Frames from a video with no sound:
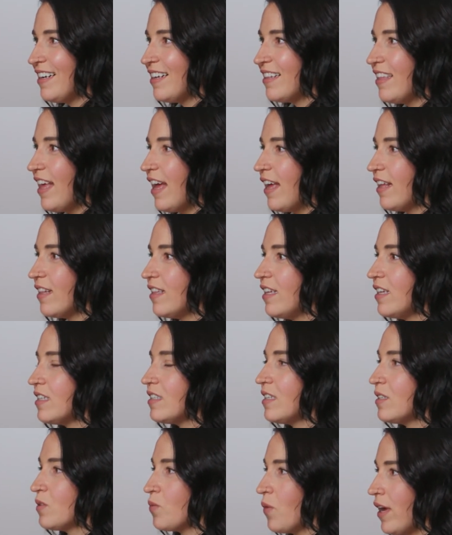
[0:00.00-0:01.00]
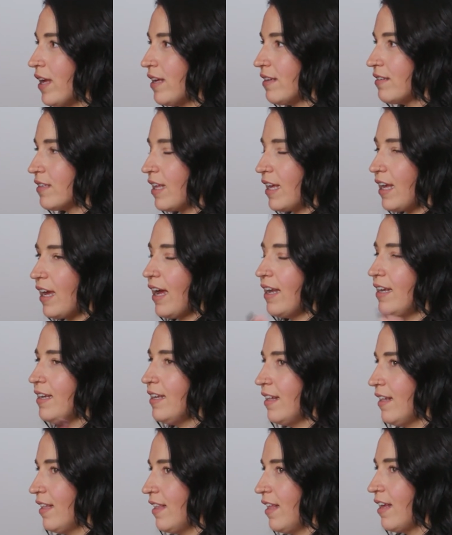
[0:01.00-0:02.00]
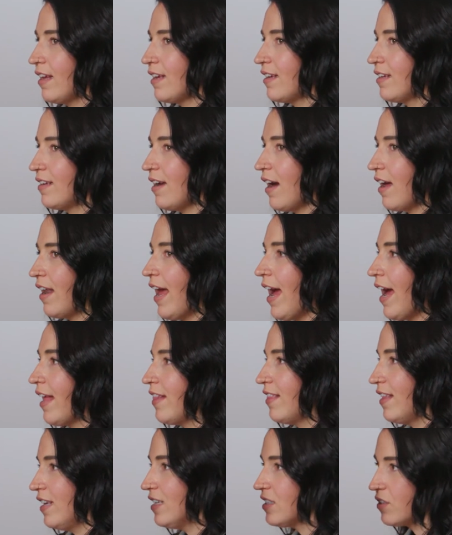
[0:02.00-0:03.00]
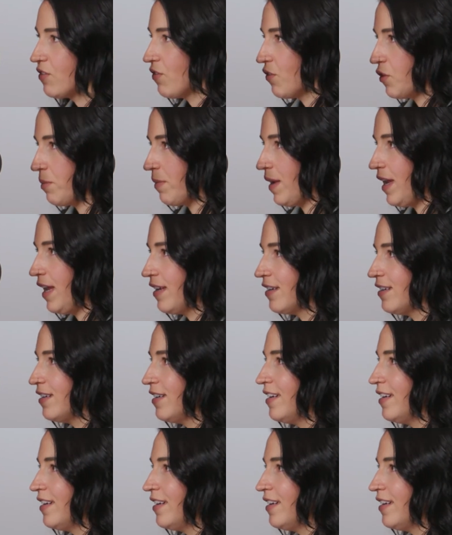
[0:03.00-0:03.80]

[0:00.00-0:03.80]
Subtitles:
That this is what, like, I didn't think God had this for me.